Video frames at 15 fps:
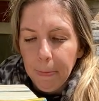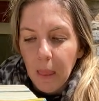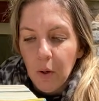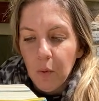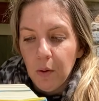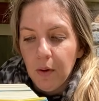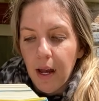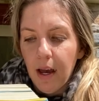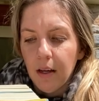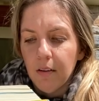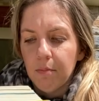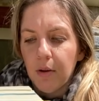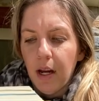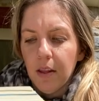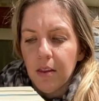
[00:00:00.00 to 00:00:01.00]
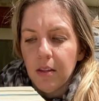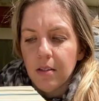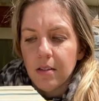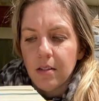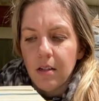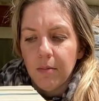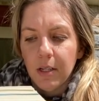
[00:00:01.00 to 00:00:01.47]
We were out of breath,
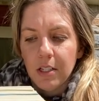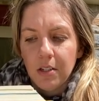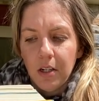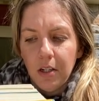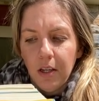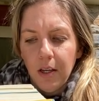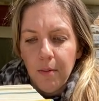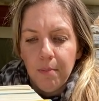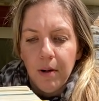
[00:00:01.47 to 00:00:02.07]
stomachs hurting,